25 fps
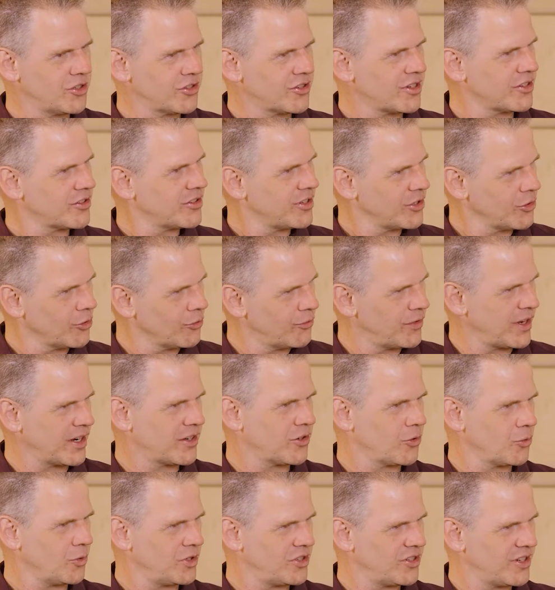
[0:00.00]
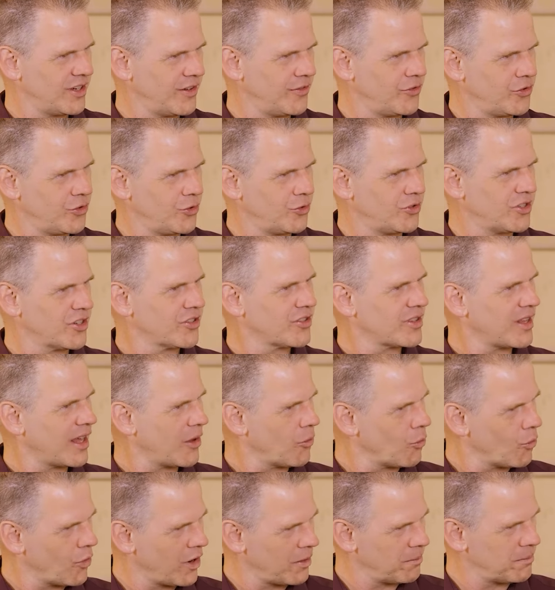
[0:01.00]
to just a single vector, which gives you just
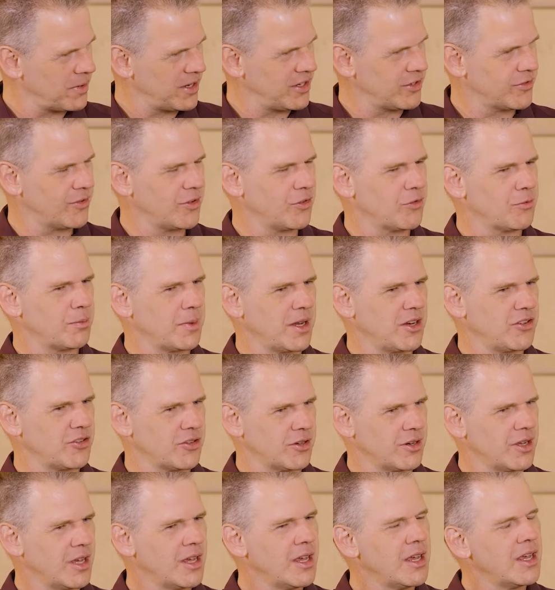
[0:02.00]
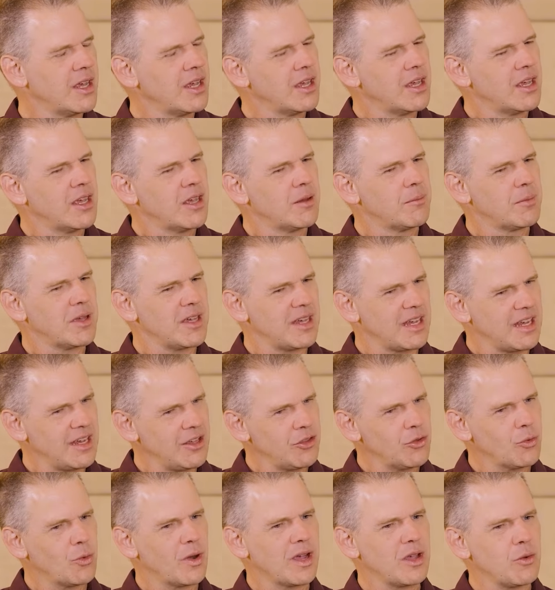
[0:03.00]
that one piece of information. But
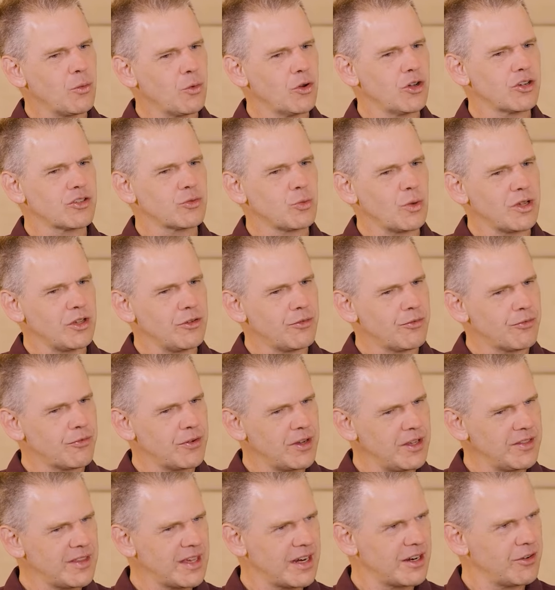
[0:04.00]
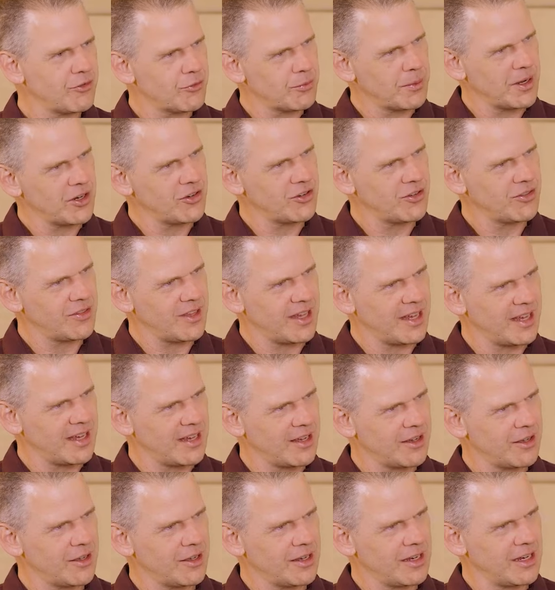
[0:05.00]
either way works where you feed that information
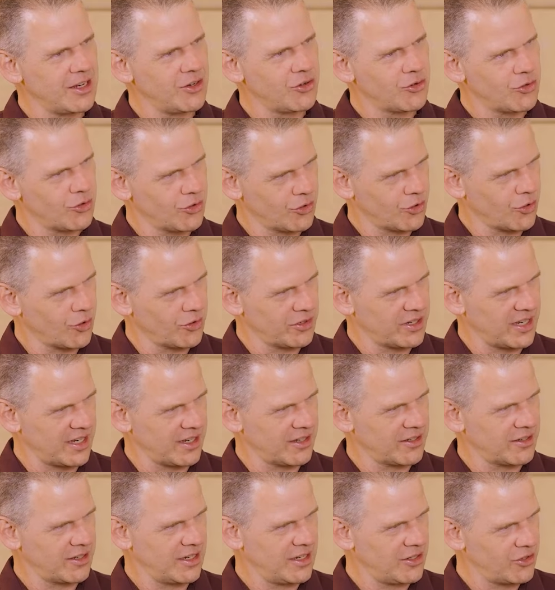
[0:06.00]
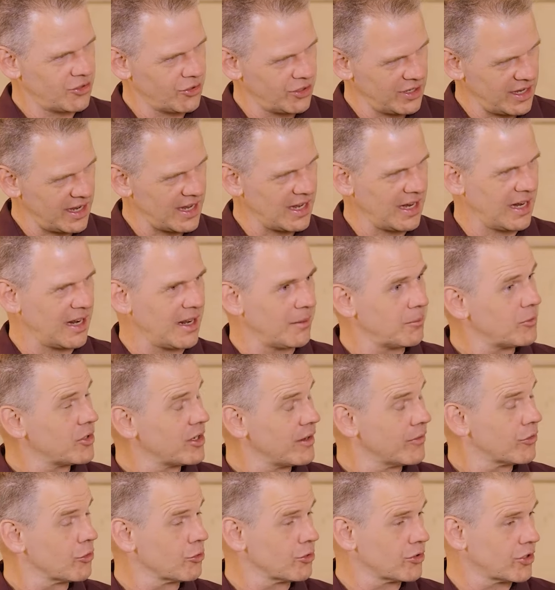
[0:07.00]
there into the context, into the LLM
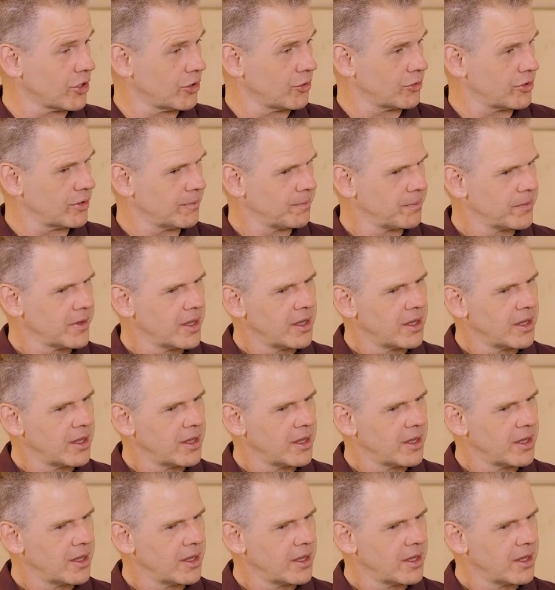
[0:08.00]
to give the result.